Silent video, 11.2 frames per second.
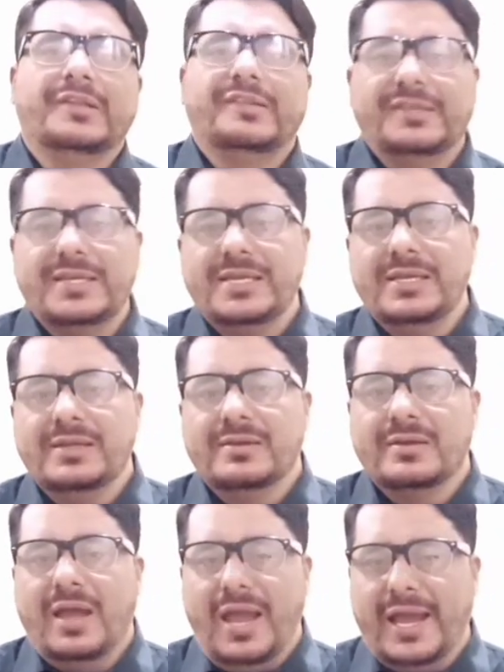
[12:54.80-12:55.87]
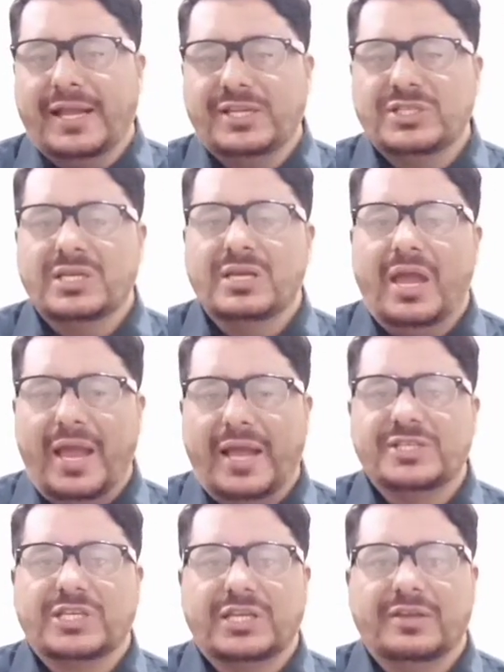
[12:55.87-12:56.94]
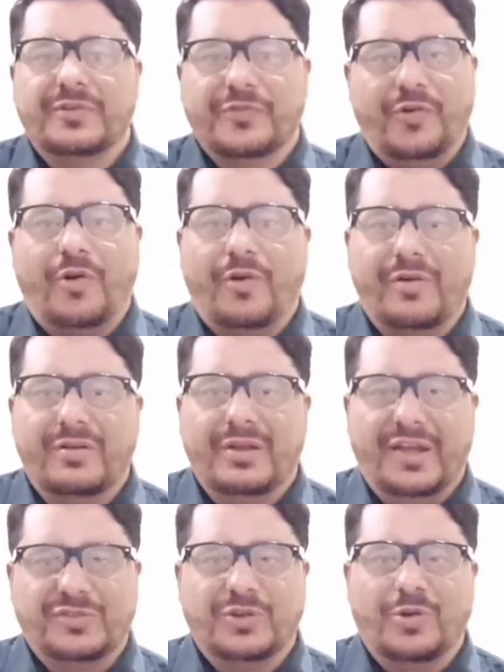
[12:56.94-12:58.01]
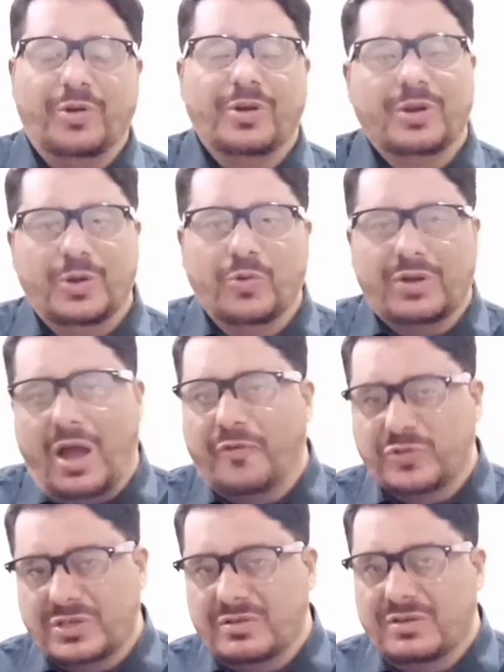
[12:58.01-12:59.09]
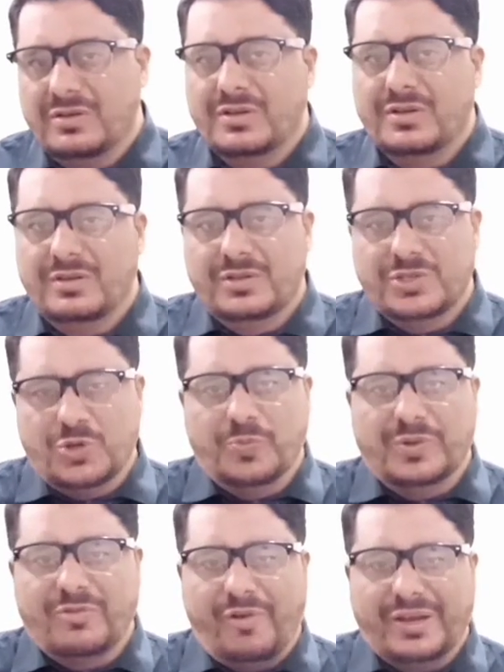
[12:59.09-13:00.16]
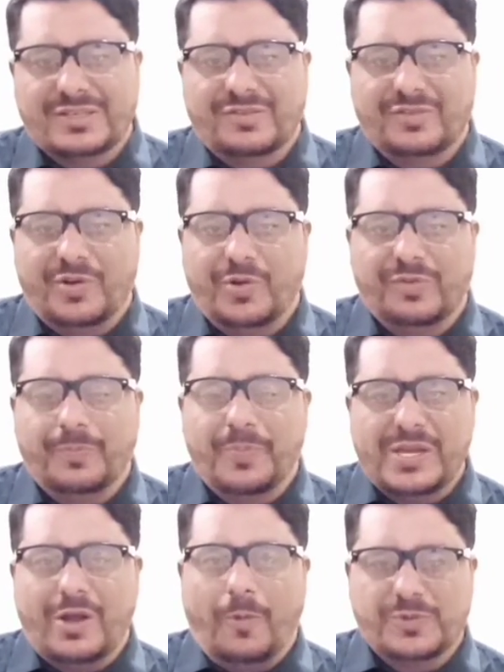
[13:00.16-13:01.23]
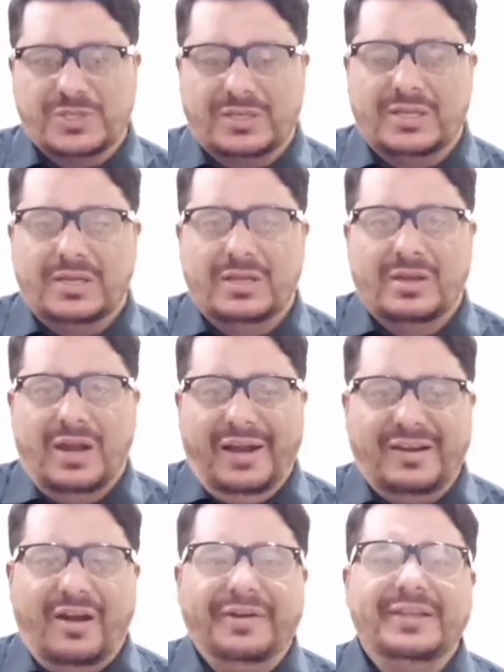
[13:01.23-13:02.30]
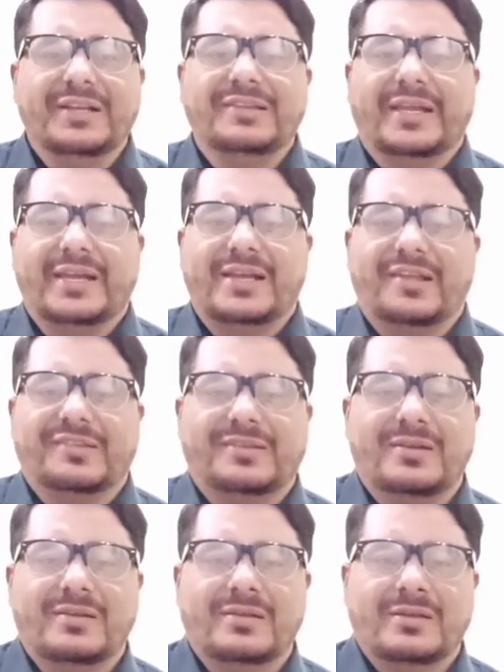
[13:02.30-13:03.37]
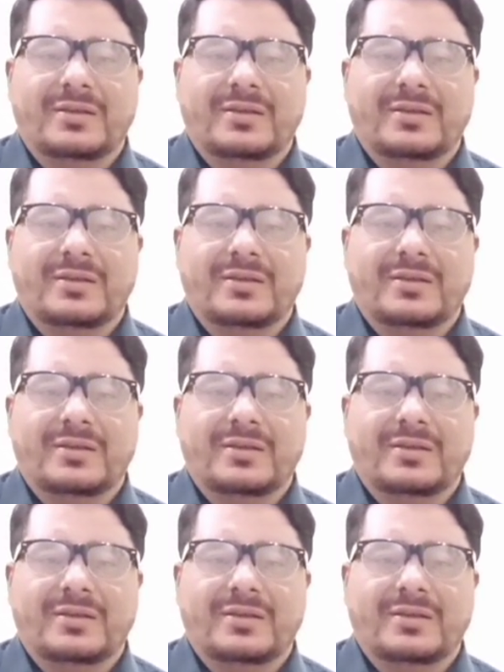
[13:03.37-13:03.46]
C, at, and D, for. As you know, look after should be the right, so B option. And an article they can ask,